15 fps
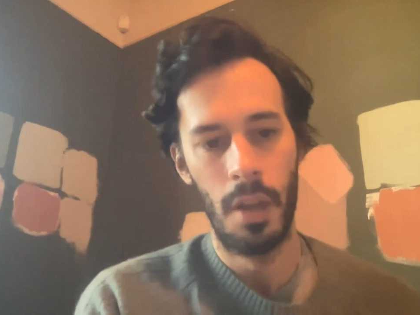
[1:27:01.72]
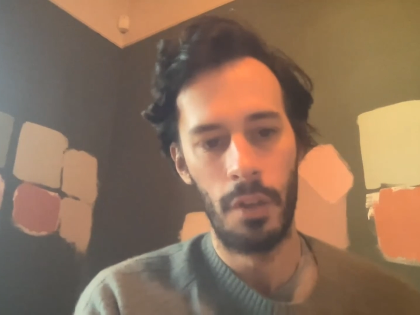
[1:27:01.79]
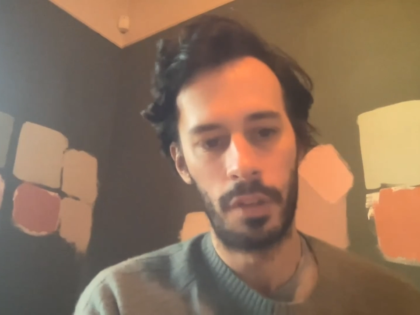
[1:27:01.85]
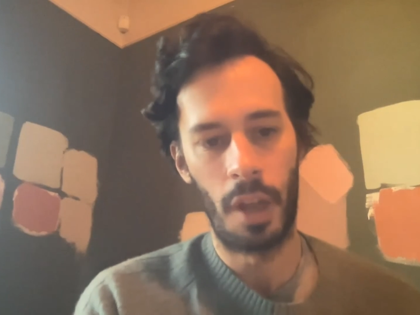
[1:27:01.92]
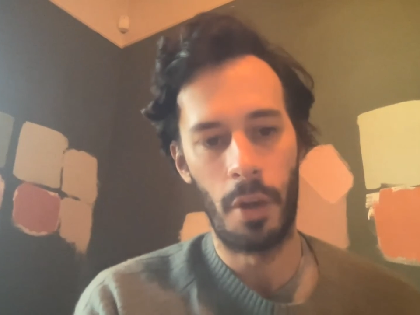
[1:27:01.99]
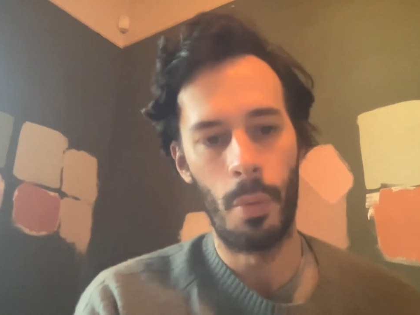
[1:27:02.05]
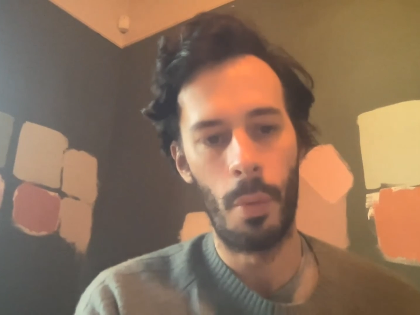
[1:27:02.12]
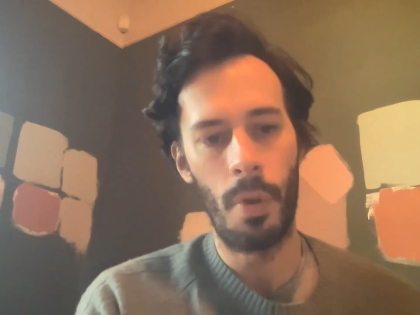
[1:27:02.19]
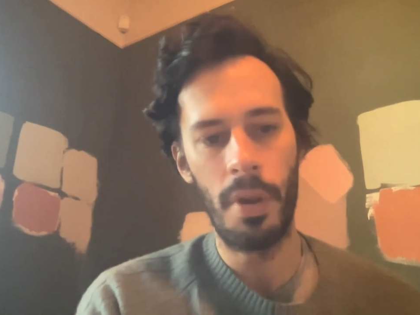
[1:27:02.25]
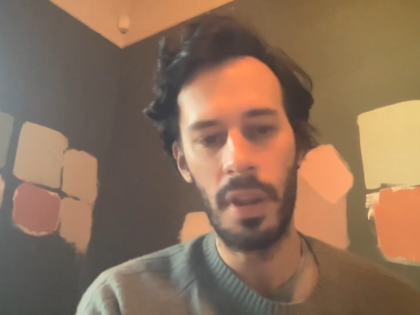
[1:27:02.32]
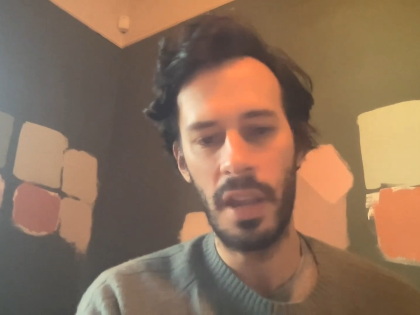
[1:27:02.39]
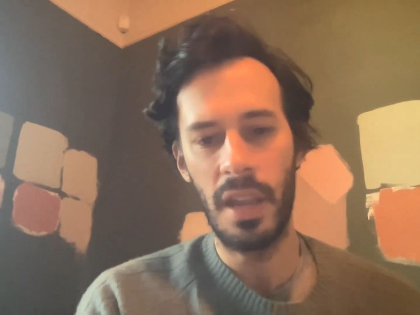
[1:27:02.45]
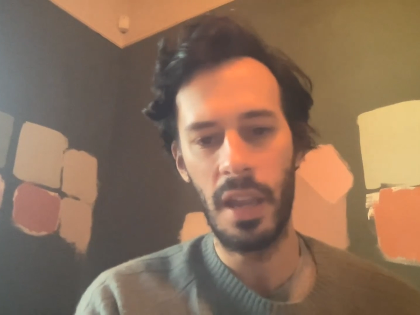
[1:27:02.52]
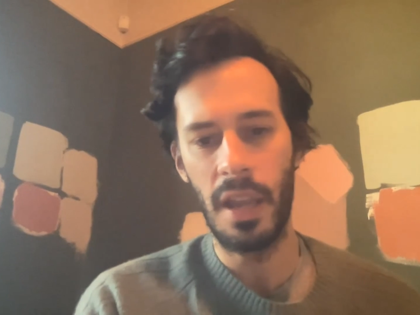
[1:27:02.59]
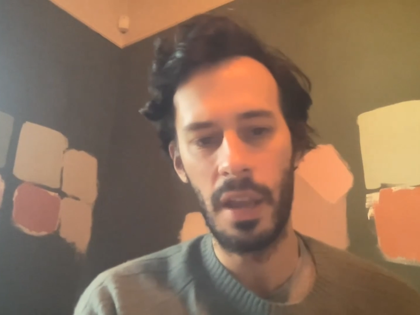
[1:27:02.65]
So
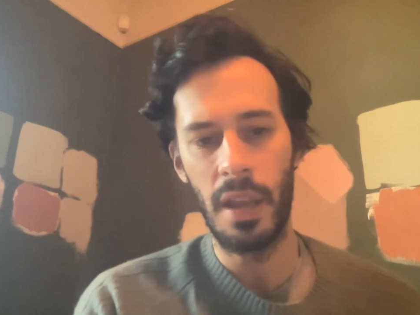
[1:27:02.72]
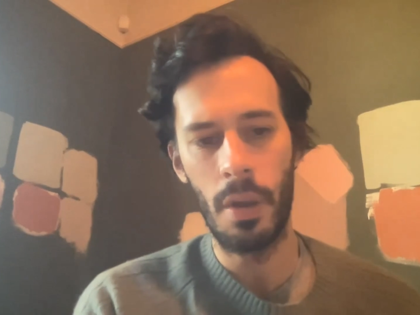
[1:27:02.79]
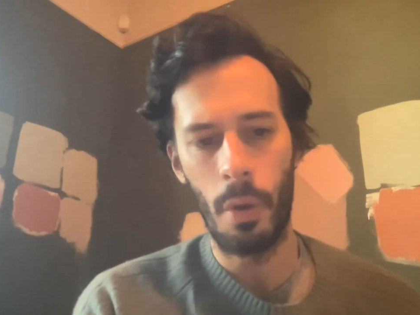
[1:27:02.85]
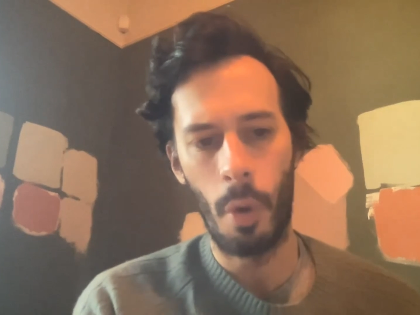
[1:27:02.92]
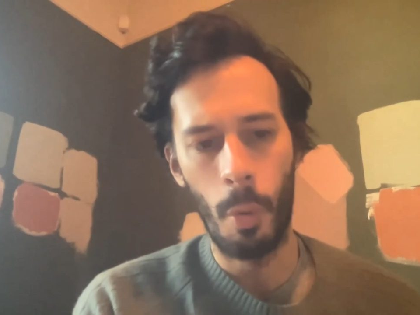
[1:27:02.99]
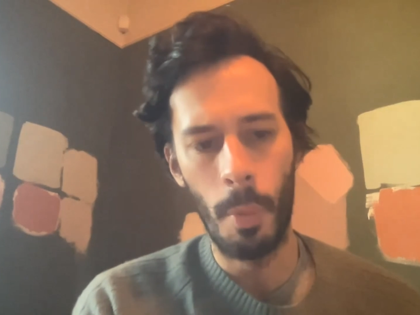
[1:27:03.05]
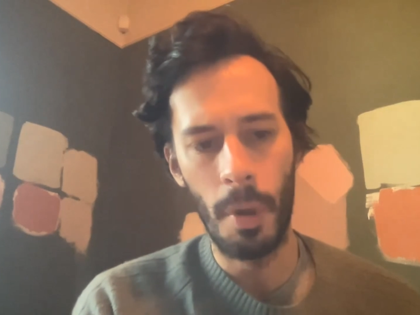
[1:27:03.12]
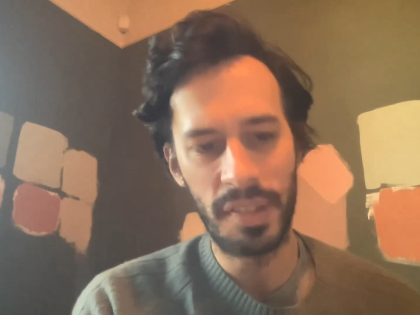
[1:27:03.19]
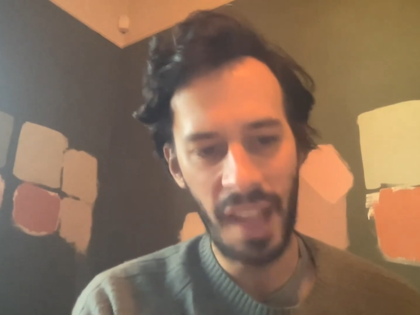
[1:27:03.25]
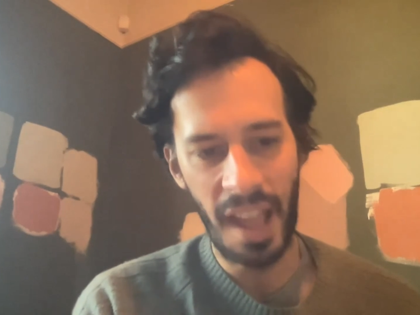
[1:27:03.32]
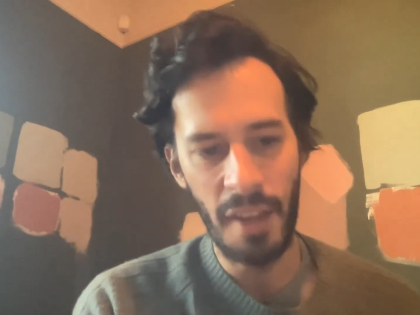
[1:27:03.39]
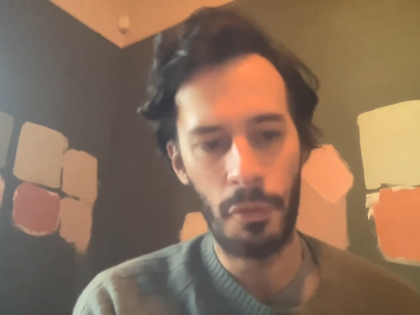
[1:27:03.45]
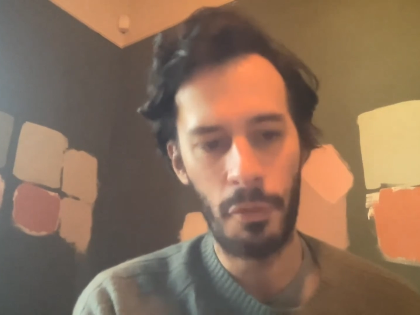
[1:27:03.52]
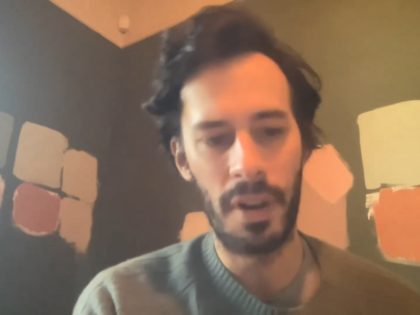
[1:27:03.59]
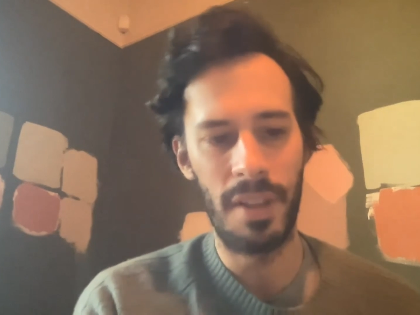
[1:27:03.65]
almost
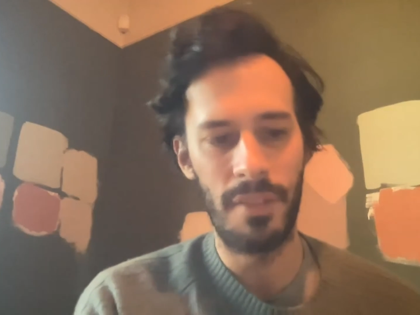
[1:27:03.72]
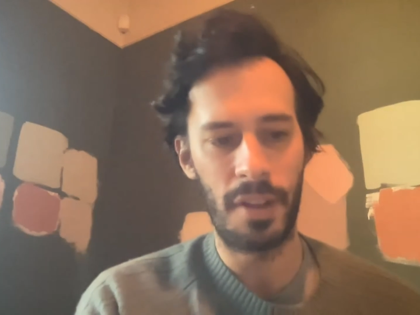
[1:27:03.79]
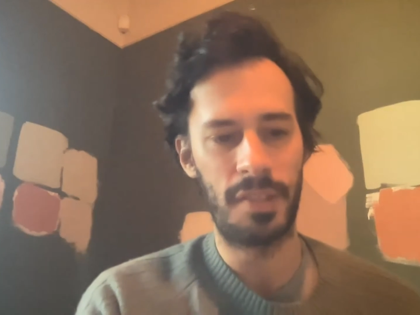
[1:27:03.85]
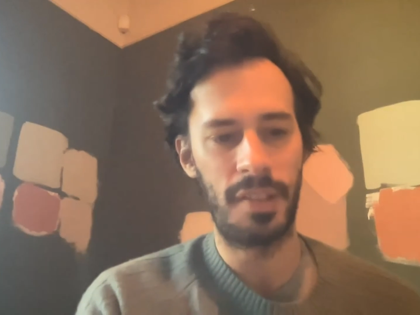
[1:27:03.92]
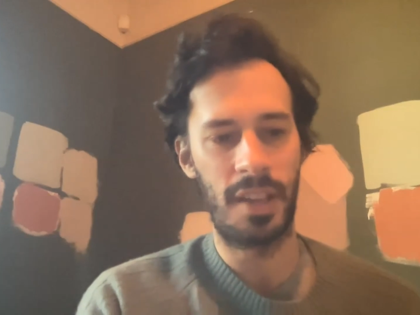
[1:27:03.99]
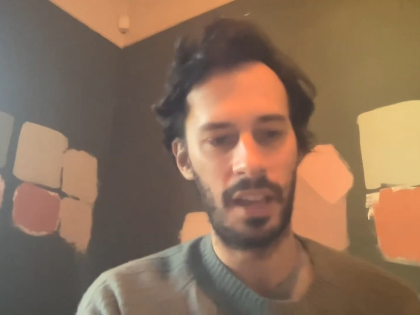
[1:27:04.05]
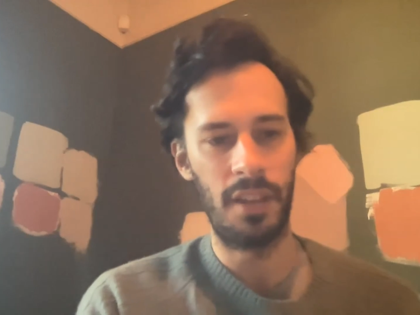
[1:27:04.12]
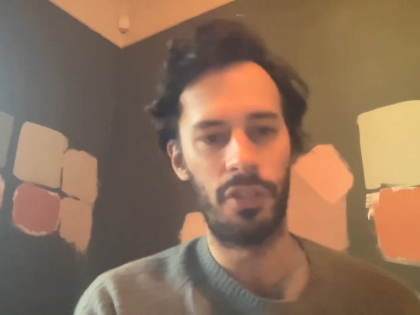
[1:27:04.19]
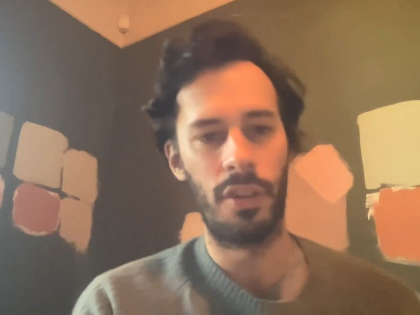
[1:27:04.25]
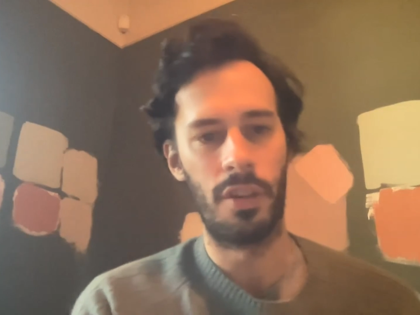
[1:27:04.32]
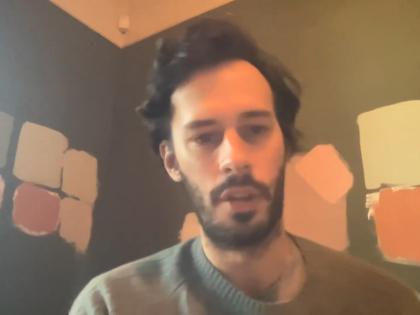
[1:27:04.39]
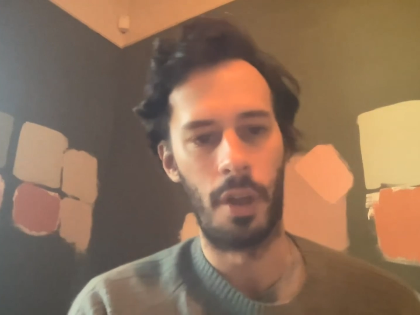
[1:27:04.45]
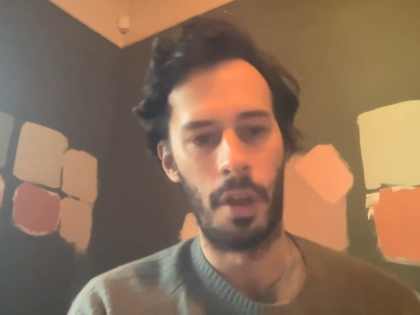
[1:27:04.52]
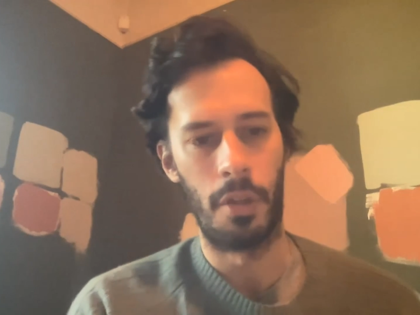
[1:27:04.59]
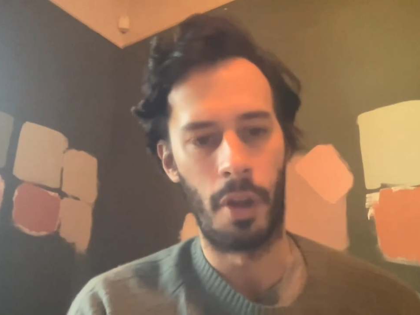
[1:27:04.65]
every
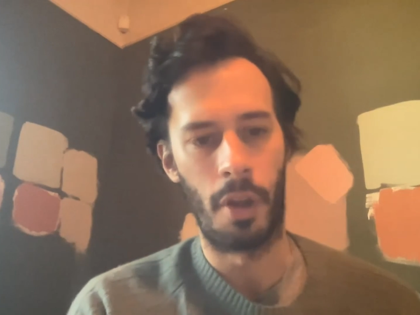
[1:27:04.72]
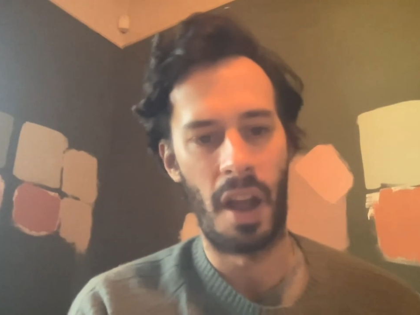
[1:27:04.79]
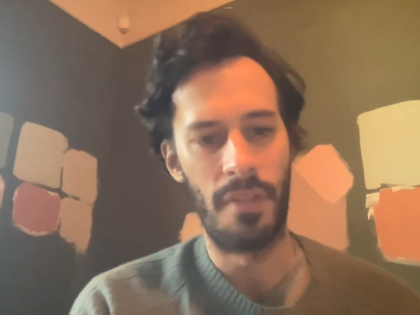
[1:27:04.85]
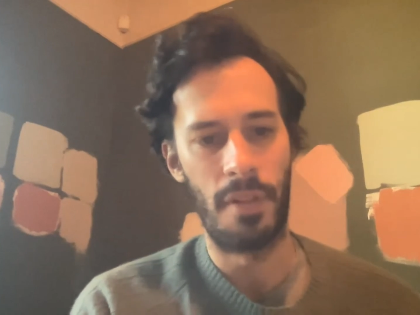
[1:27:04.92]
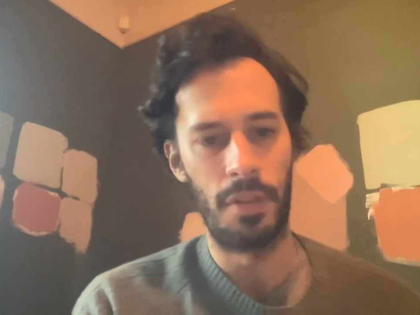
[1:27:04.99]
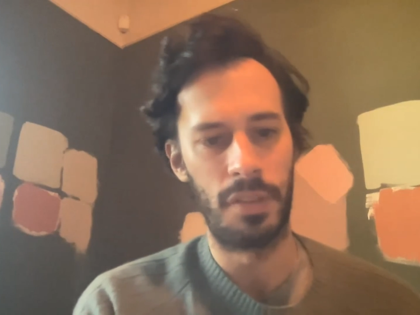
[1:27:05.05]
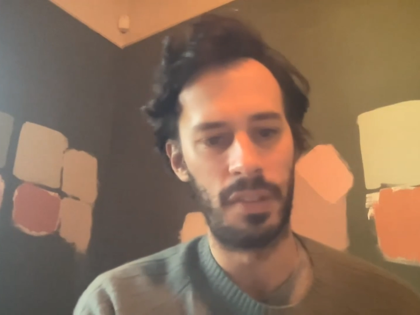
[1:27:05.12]
investigation that I've ever